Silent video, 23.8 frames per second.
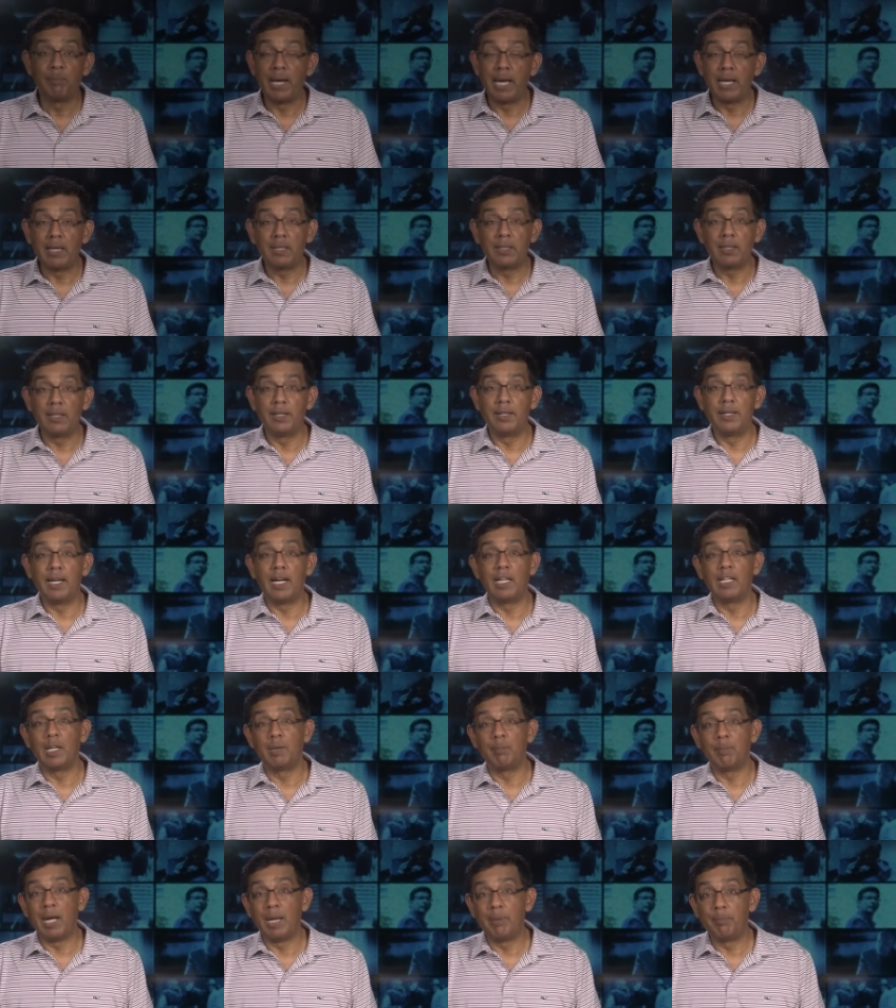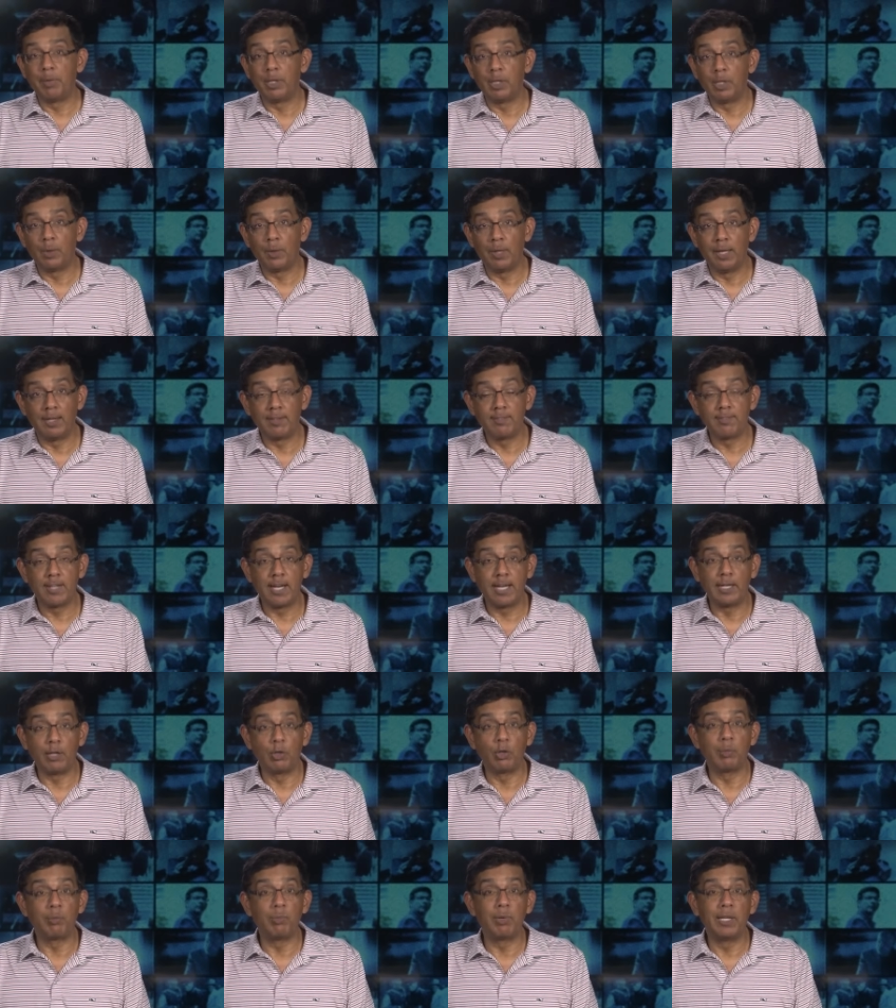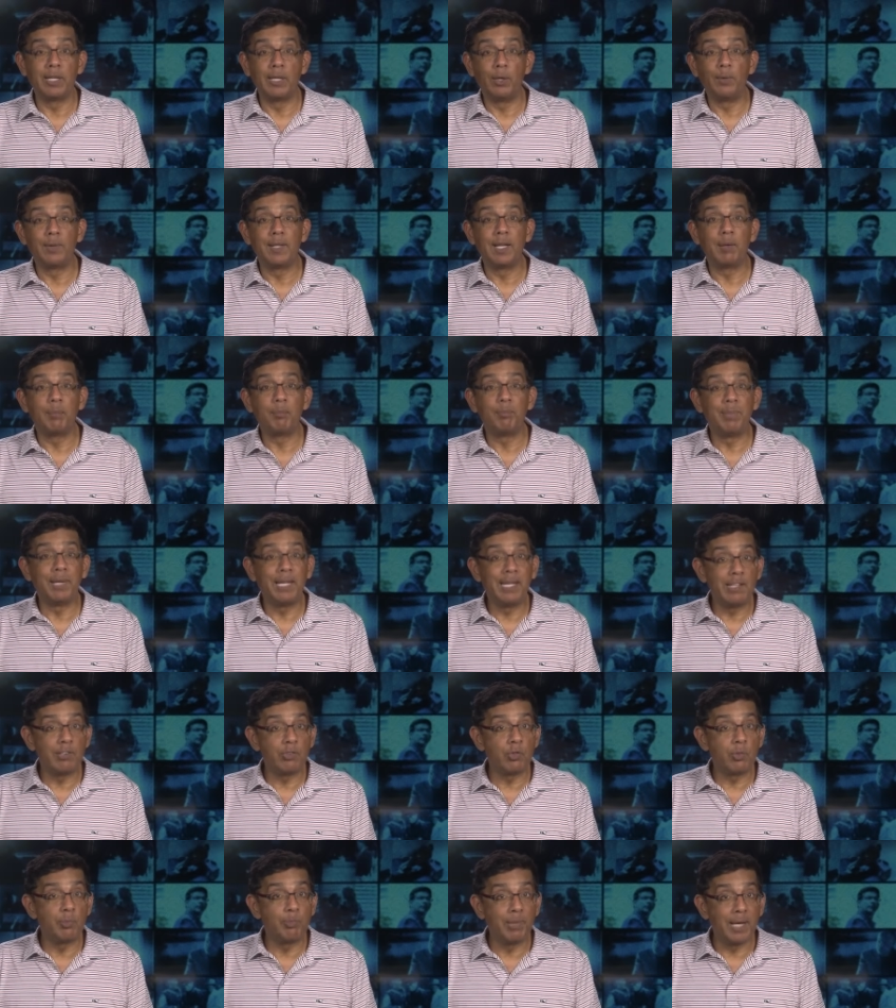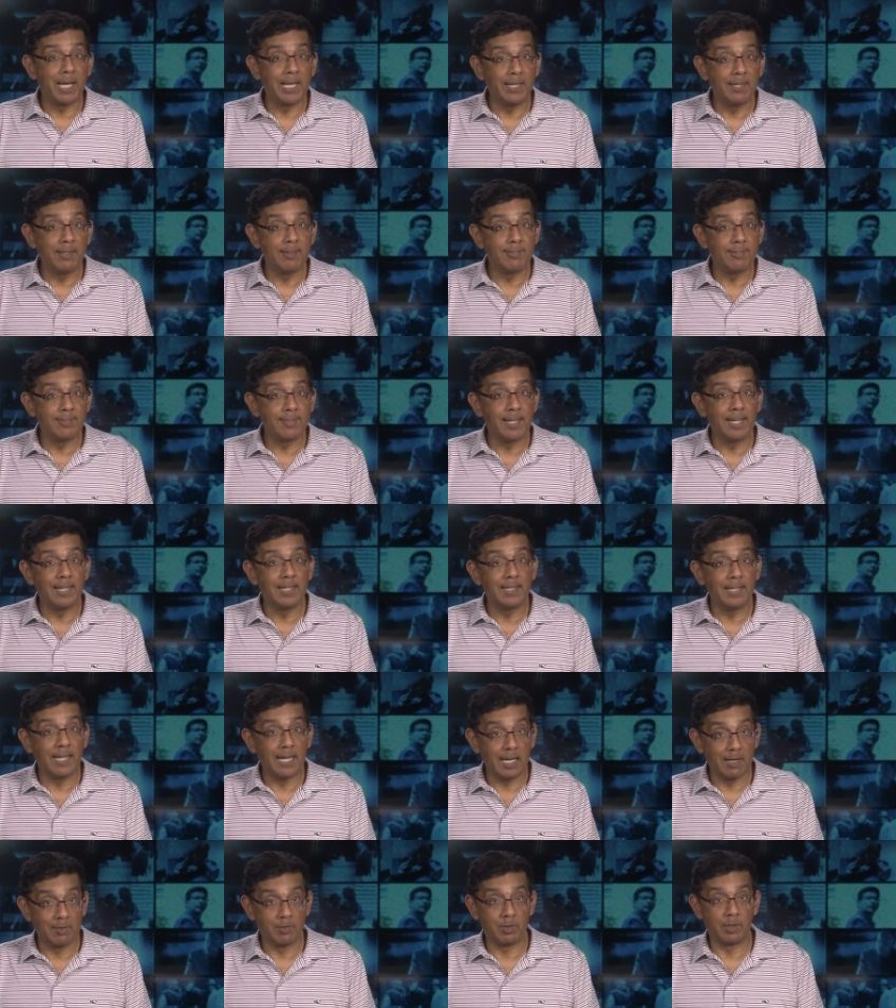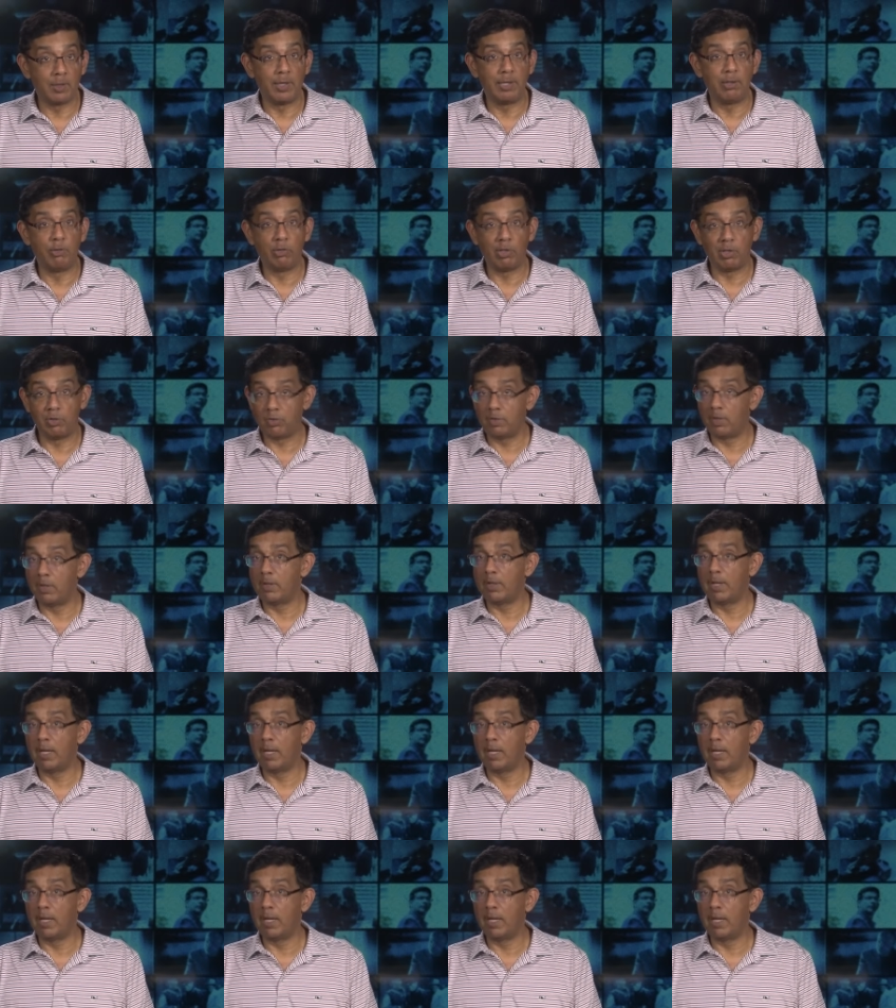Mike Lindell and MyPillow are excited to bring you their biggest bedding sale ever, and just in